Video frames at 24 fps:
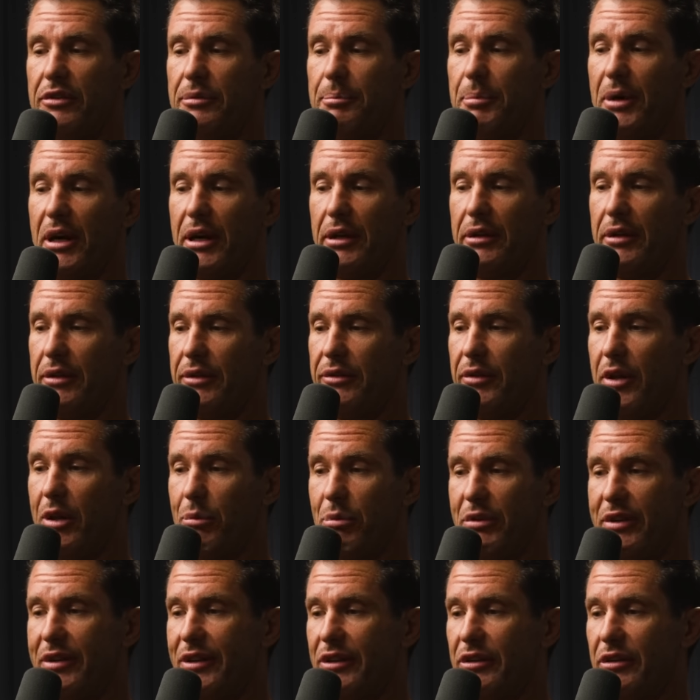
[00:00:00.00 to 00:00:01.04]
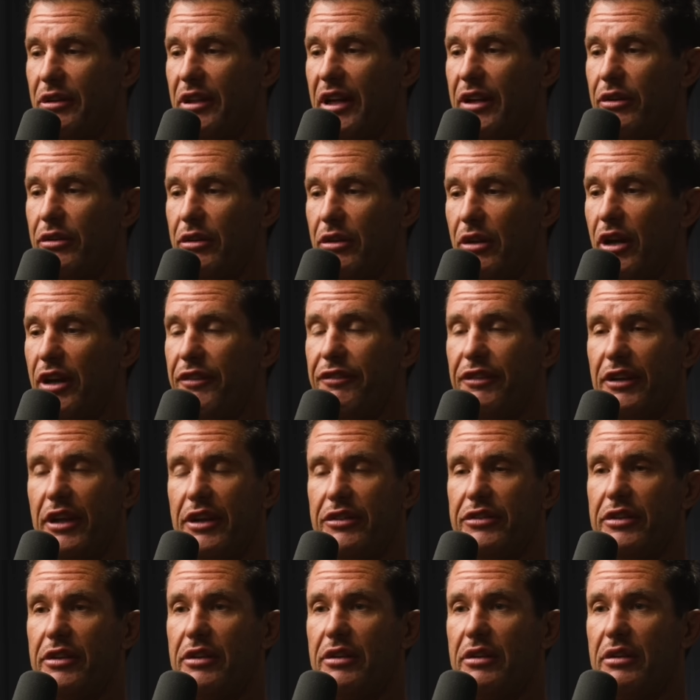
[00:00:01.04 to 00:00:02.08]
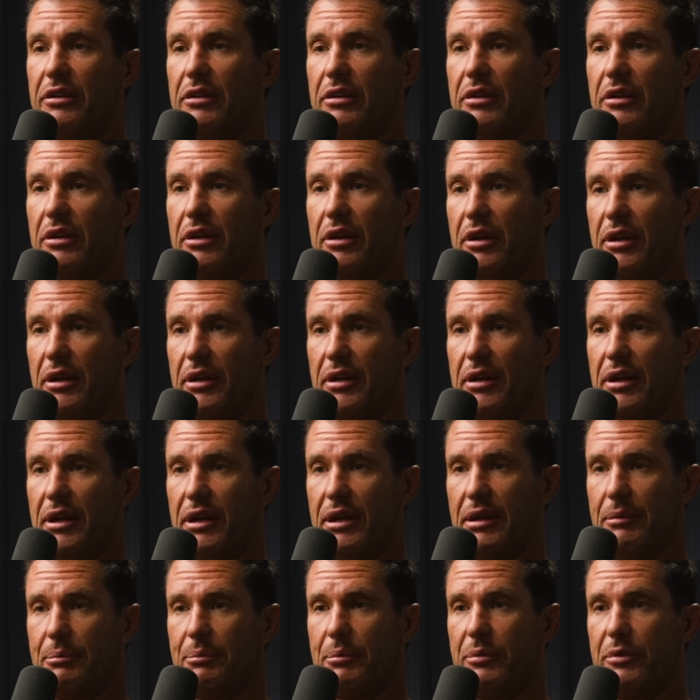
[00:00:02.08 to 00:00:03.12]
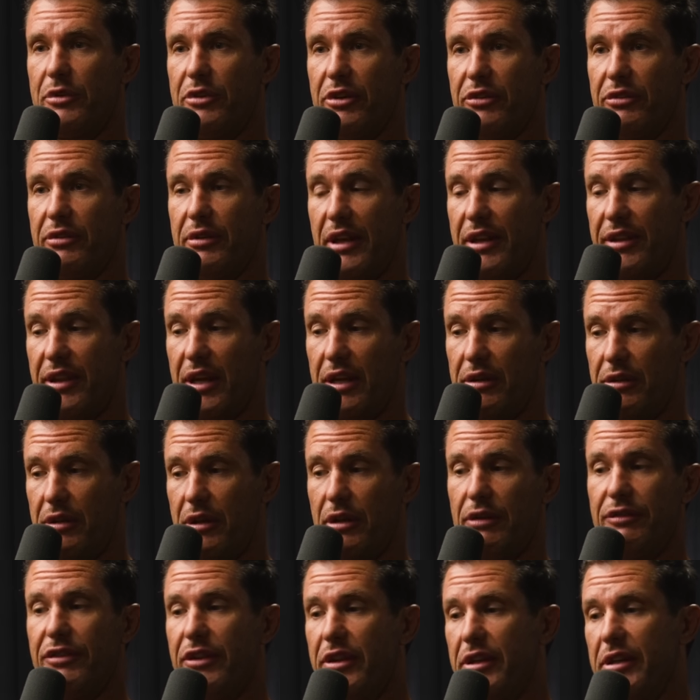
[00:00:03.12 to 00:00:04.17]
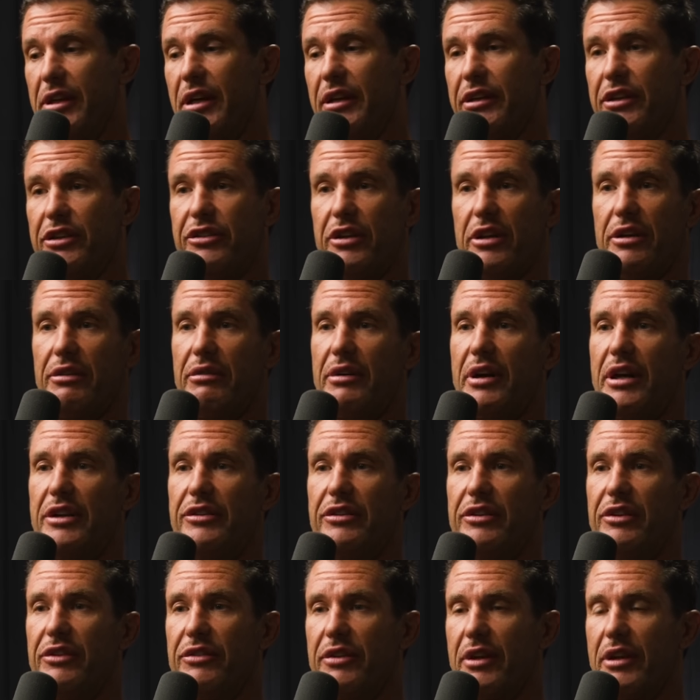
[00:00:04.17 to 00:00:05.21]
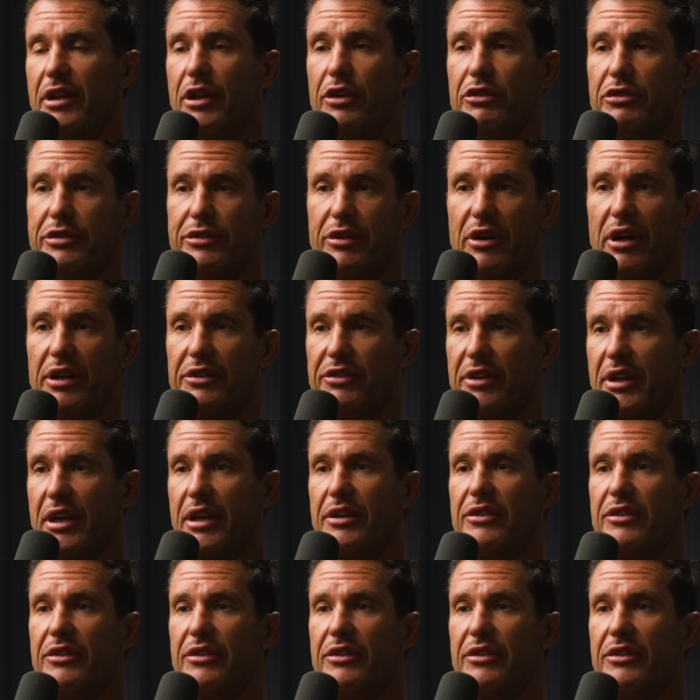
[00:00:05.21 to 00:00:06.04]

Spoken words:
But it was a life lesson, and just let that know for the younger generations that those drugs aren't